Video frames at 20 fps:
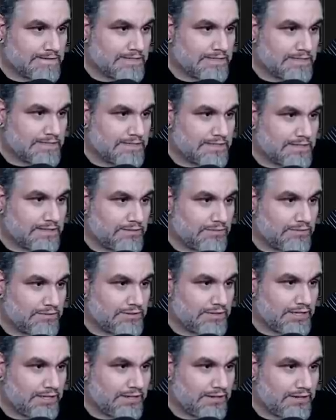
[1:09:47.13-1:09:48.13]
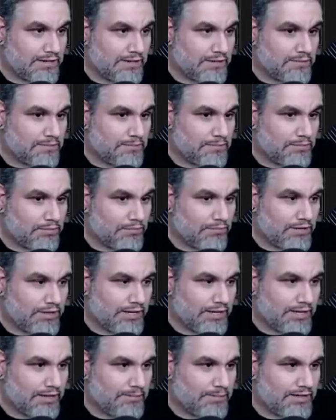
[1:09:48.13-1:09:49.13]
We'll take another
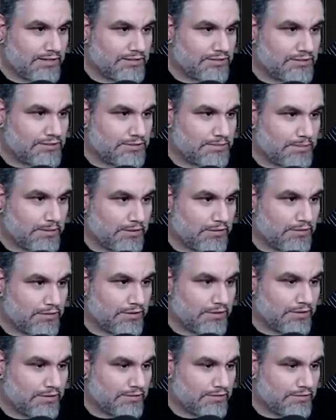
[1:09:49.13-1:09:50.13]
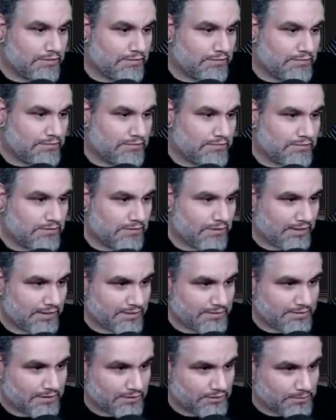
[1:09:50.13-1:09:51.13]
bring because it's just better than an... Okay,
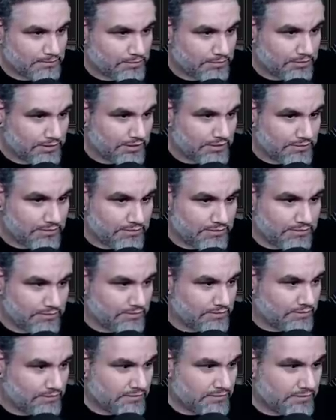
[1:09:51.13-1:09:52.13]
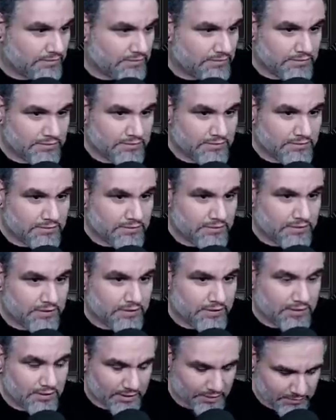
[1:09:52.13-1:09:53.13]
that's actually pretty good.
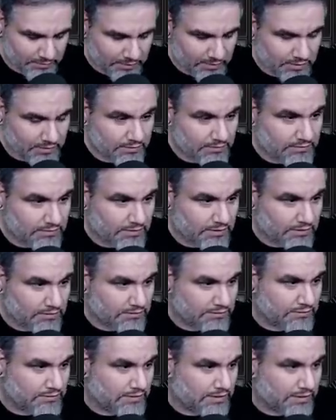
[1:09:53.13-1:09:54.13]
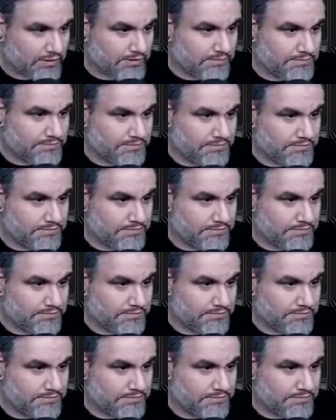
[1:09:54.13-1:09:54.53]
Can I activate you? No. Okay.